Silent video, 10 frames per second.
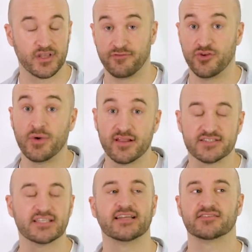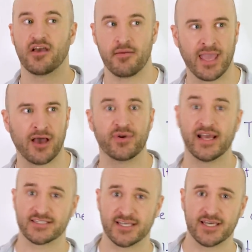a few months. It's coming out
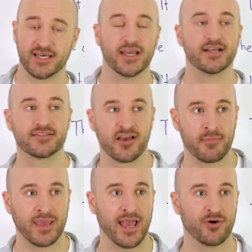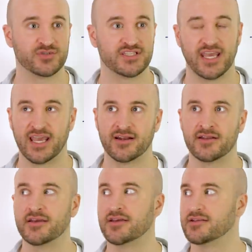next year. It's coming out
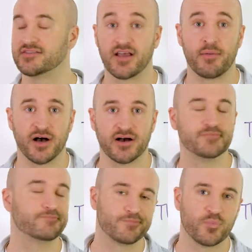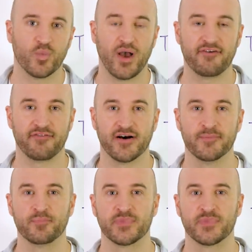in summer, whatever.